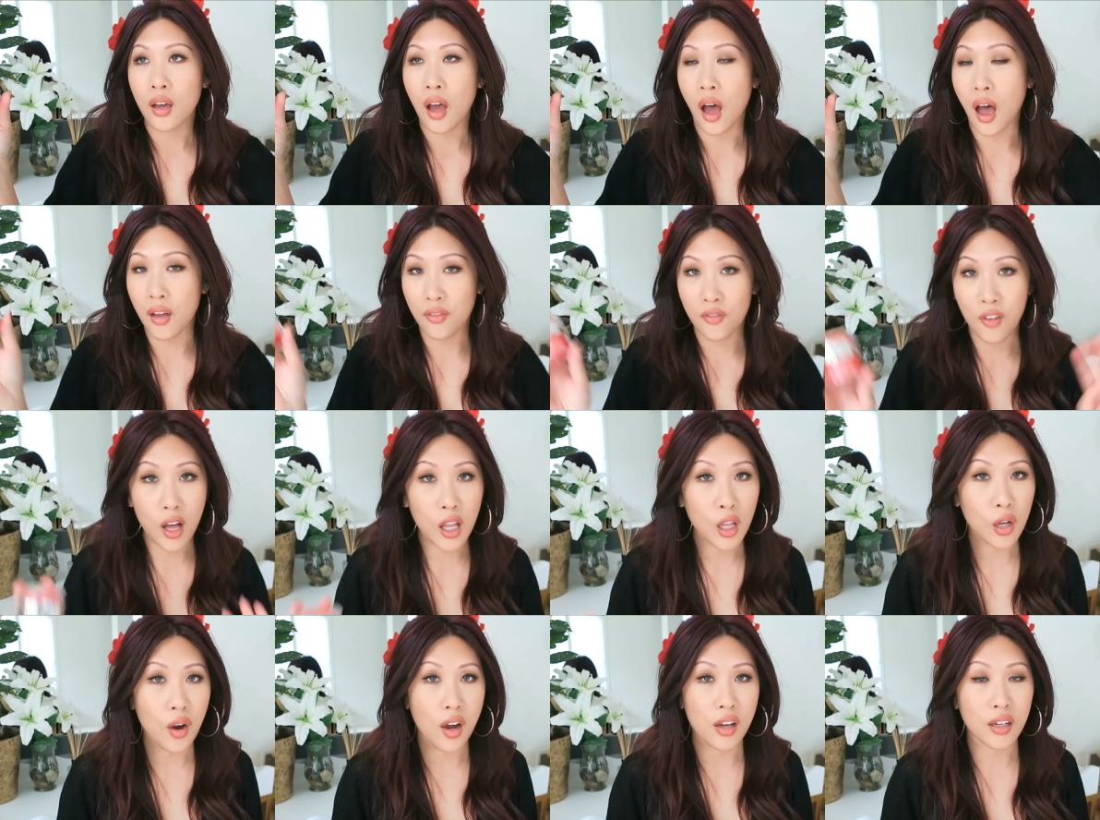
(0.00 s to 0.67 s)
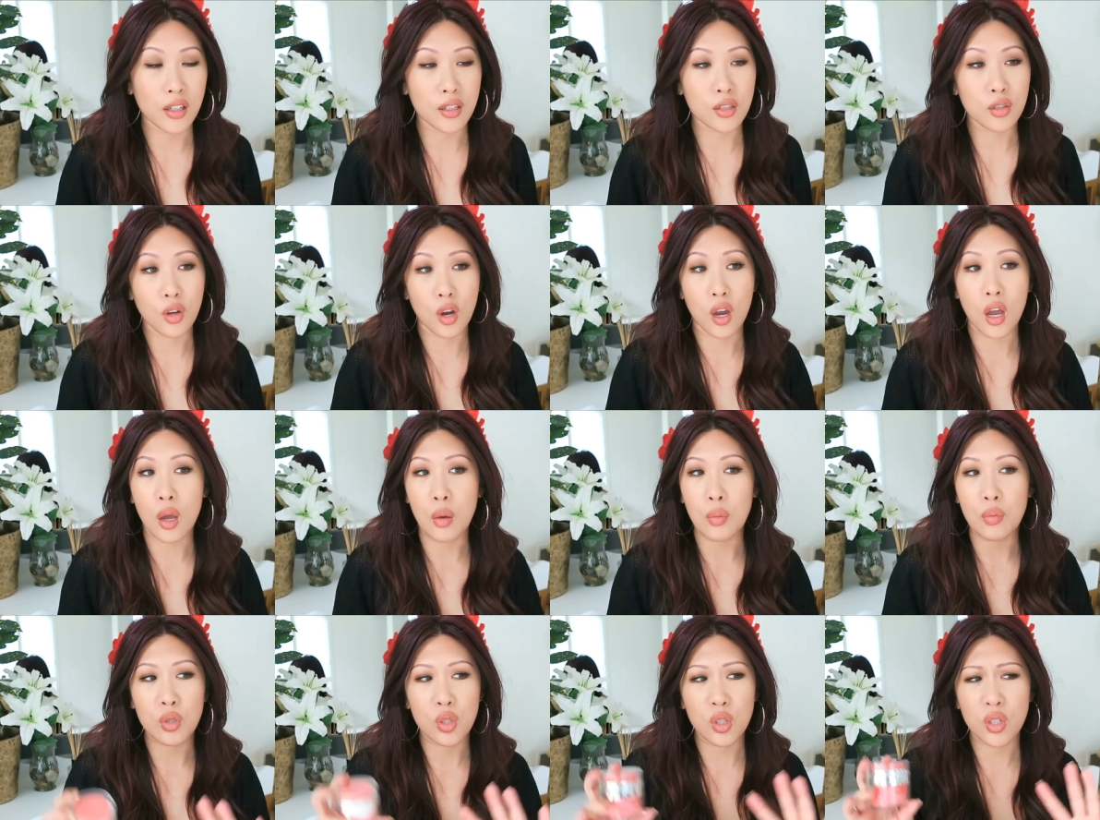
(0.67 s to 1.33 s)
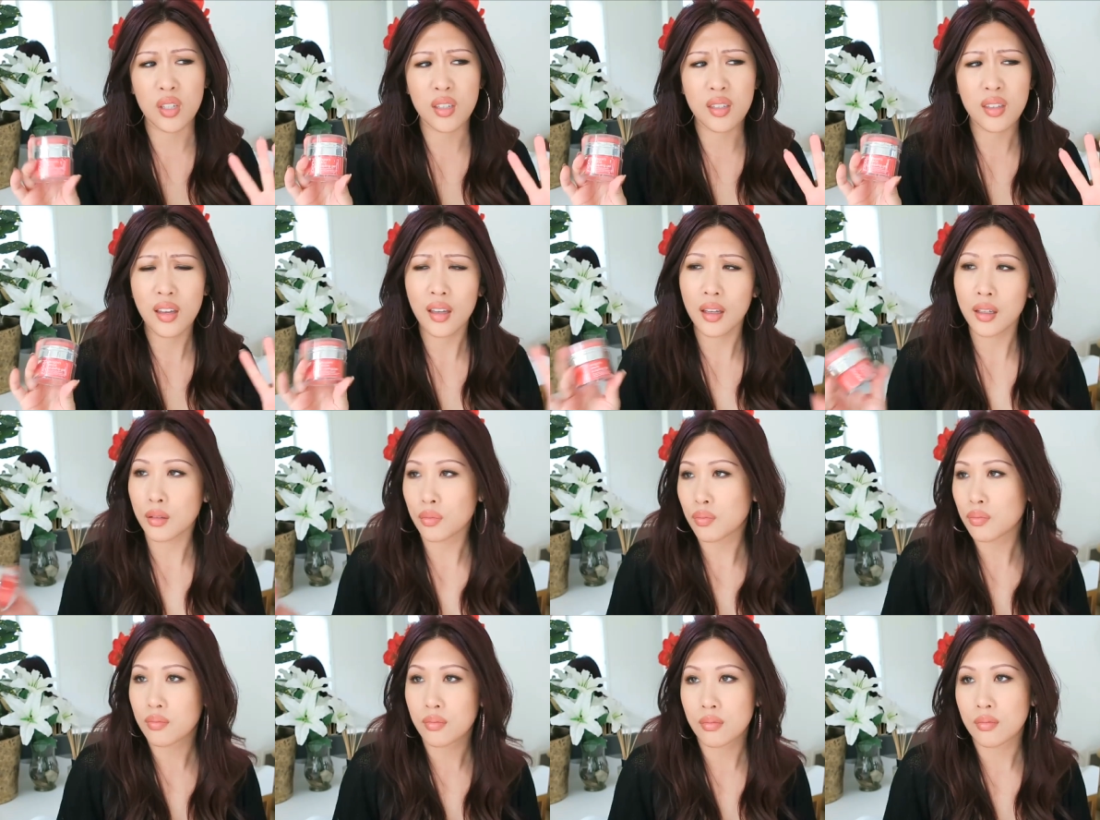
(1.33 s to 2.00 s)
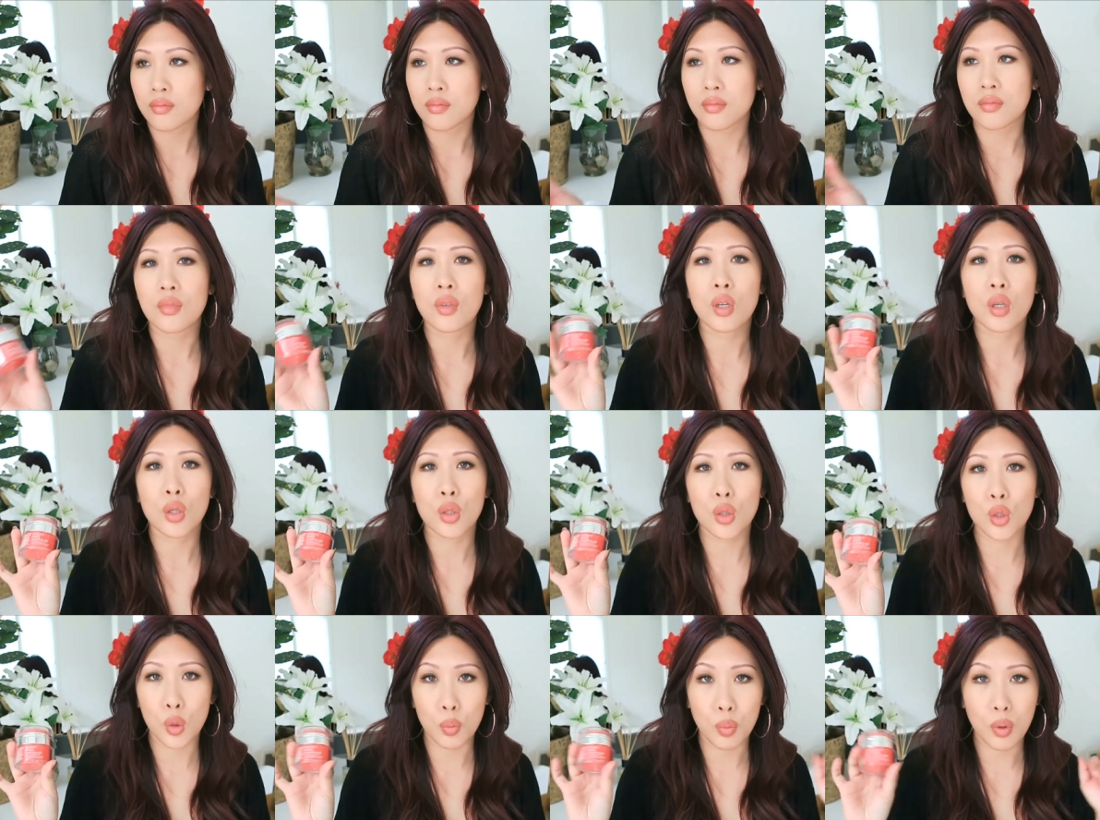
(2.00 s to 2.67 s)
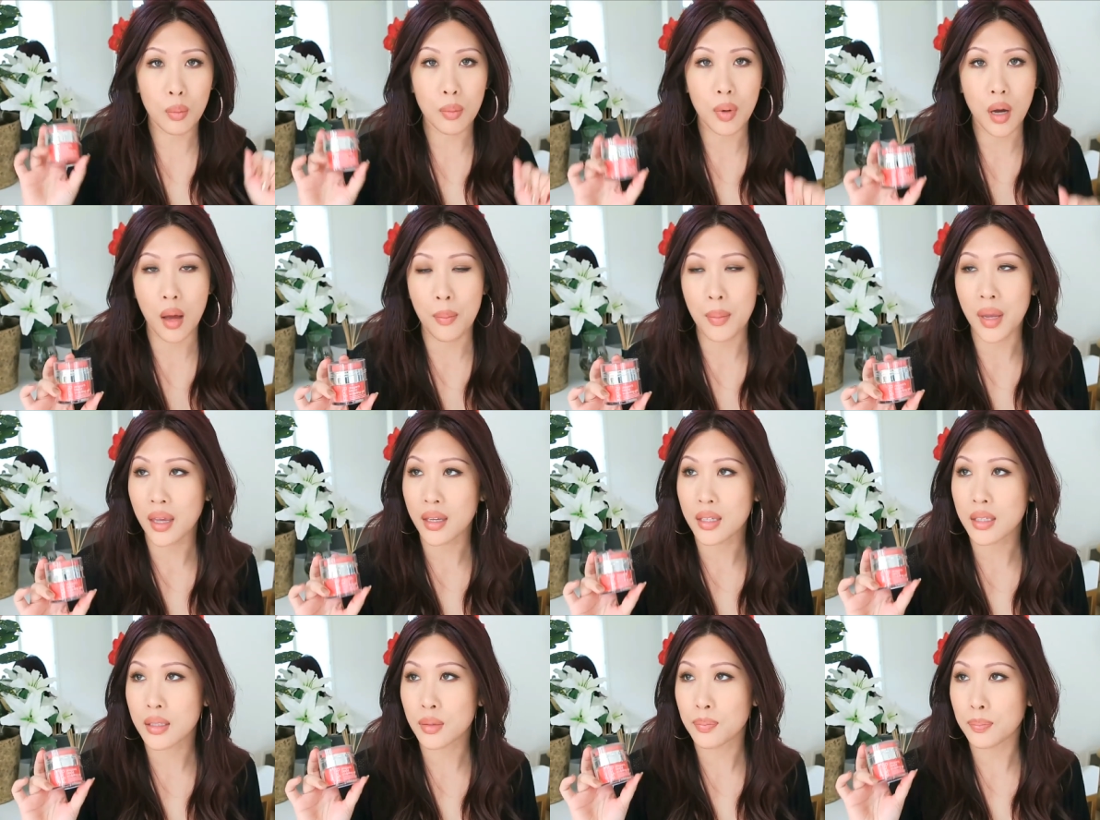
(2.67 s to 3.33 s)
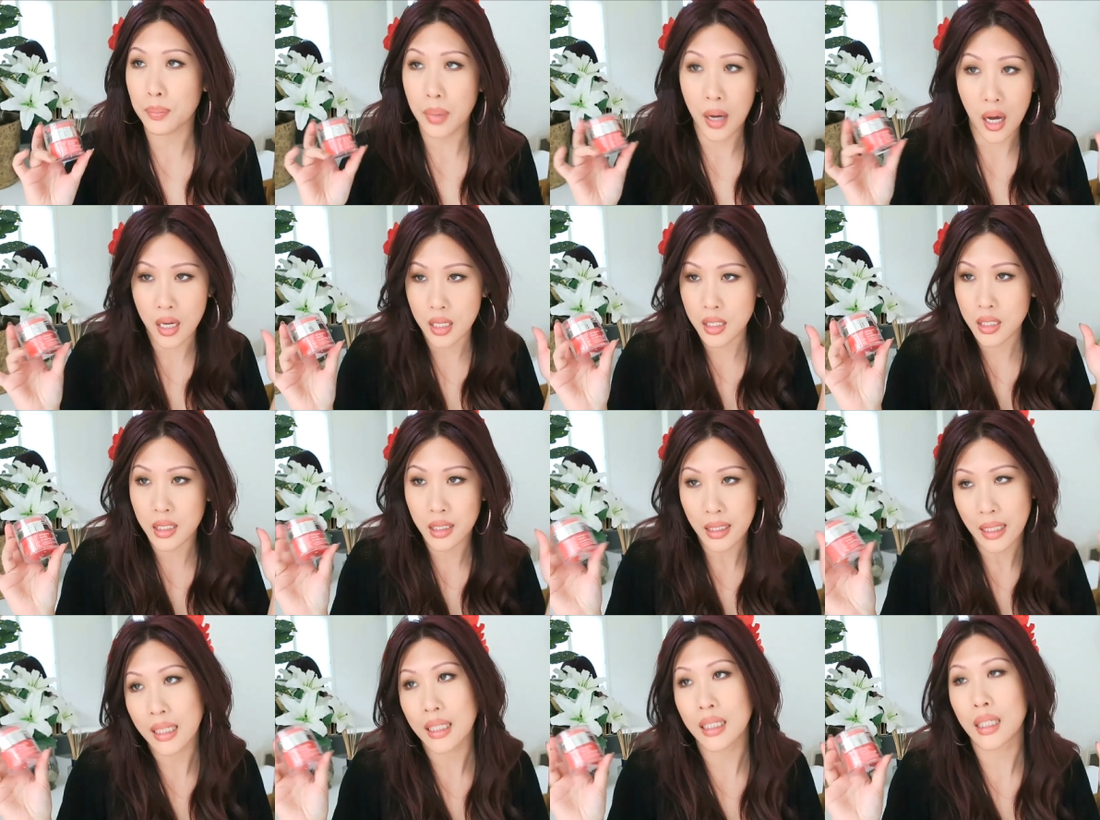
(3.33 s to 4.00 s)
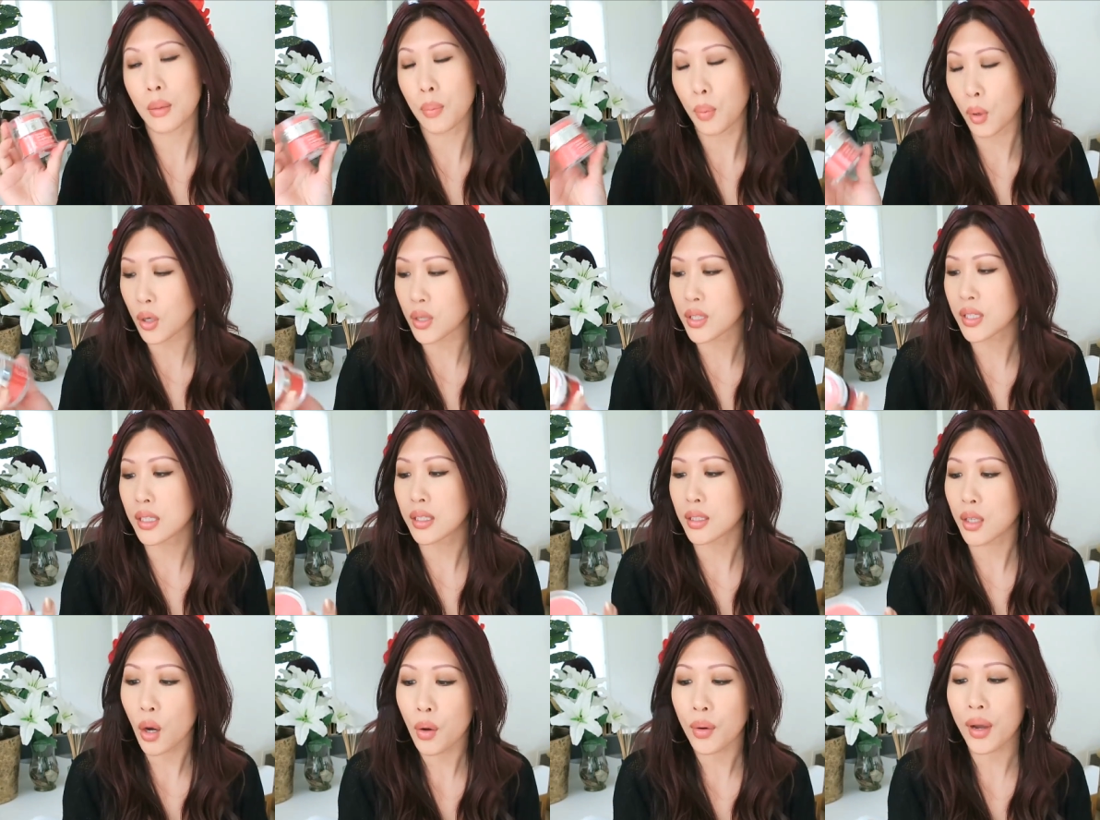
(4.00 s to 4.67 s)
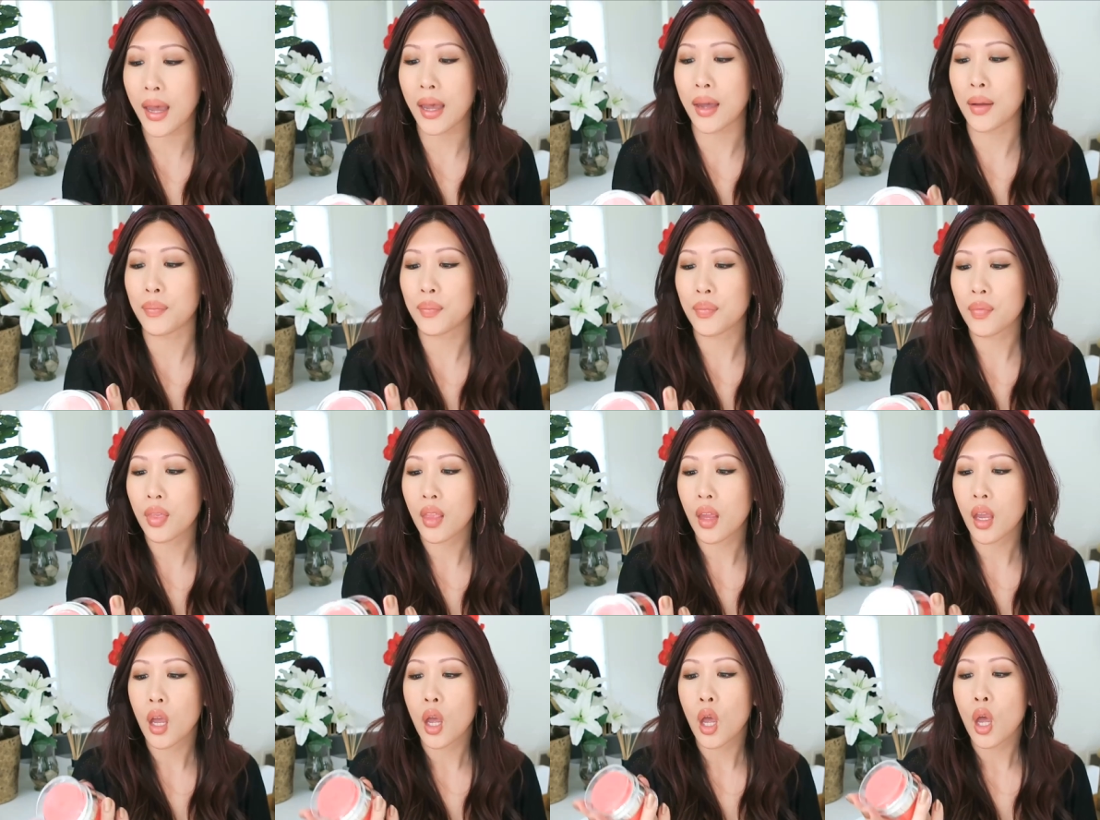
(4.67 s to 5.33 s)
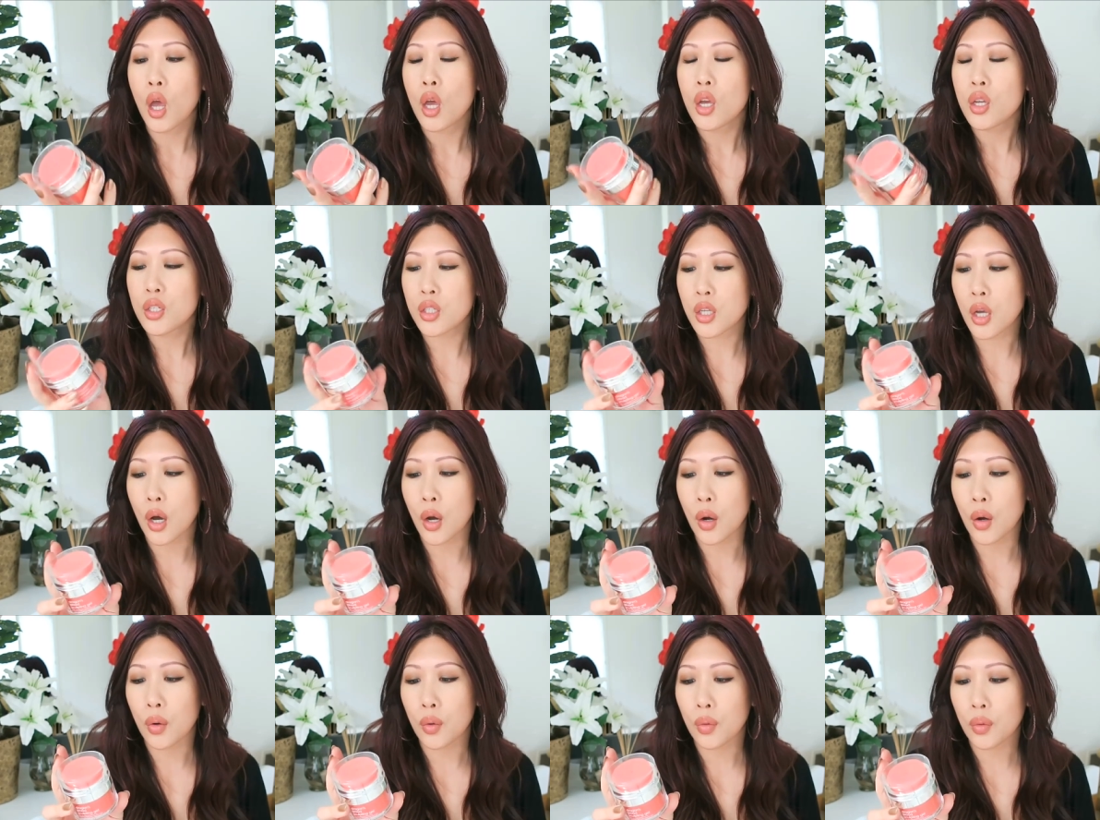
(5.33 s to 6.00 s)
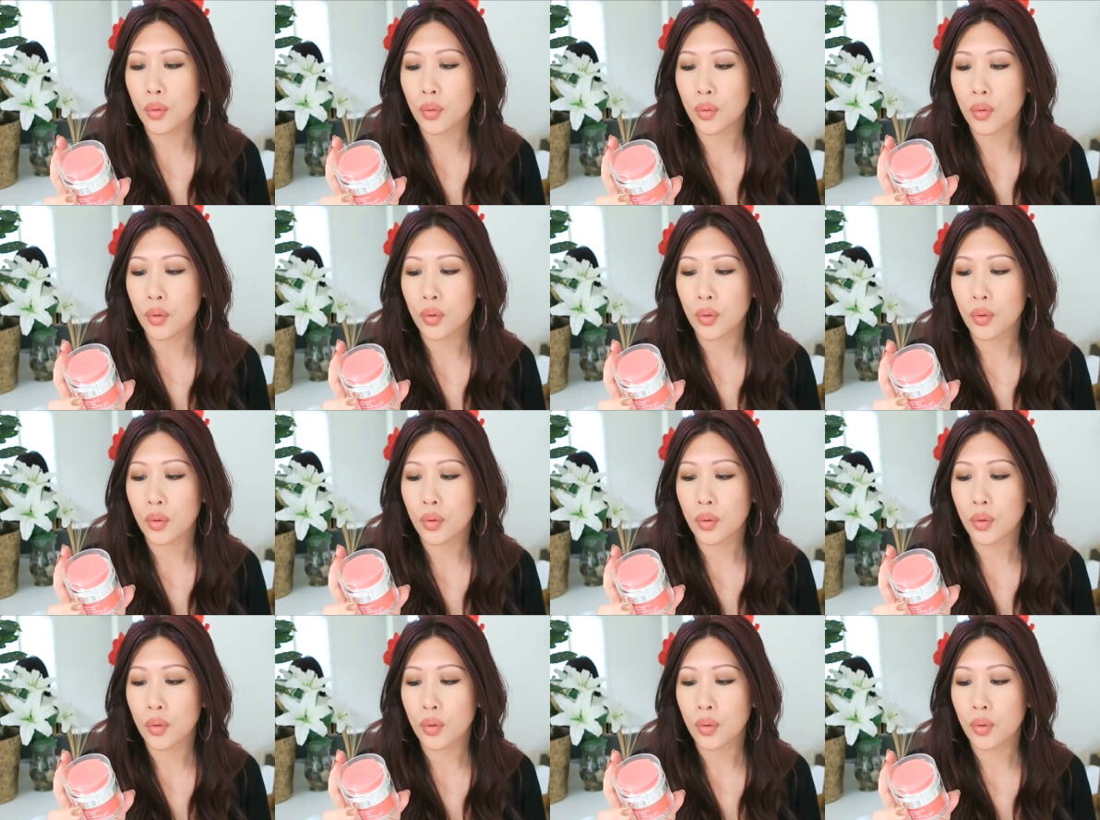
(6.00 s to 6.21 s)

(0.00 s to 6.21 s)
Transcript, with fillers: I follow her on Instagram. She's like super bomb ass boss lady person. Okay, so